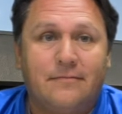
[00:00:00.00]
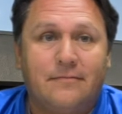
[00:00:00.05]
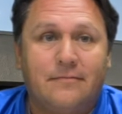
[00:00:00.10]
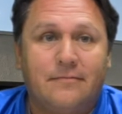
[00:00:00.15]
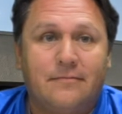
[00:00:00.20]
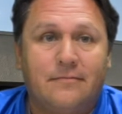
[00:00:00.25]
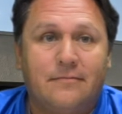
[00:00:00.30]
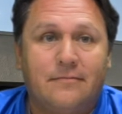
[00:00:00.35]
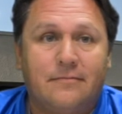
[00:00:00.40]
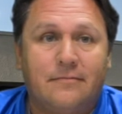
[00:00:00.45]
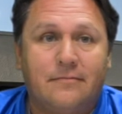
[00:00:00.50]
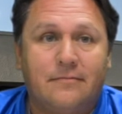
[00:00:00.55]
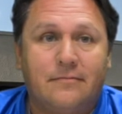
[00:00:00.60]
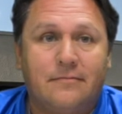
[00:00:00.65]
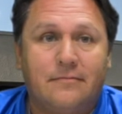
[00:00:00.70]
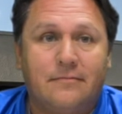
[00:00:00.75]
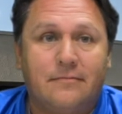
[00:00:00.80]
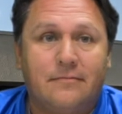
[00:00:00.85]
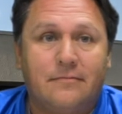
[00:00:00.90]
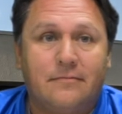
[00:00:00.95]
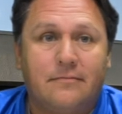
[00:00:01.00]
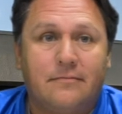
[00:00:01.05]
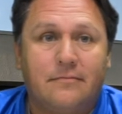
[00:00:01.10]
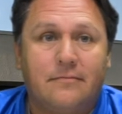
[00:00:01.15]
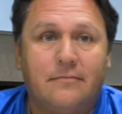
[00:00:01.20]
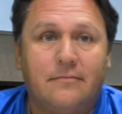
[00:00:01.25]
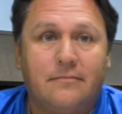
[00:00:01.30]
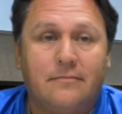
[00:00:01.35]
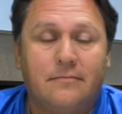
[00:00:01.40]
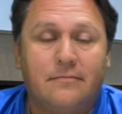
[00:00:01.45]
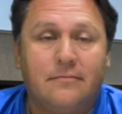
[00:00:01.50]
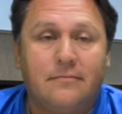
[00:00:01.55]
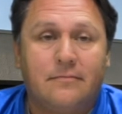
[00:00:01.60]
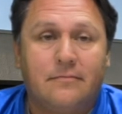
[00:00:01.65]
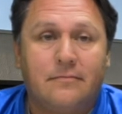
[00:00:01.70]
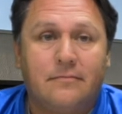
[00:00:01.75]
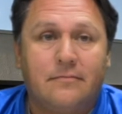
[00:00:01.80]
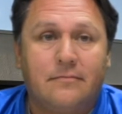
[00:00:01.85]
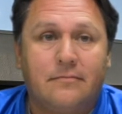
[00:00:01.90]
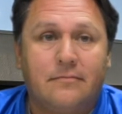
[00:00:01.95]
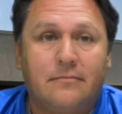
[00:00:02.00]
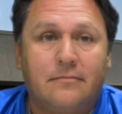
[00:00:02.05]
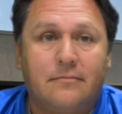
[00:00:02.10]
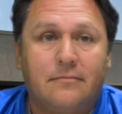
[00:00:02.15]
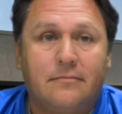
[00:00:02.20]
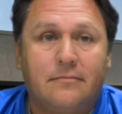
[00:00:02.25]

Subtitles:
No words are spoken by the person on screen.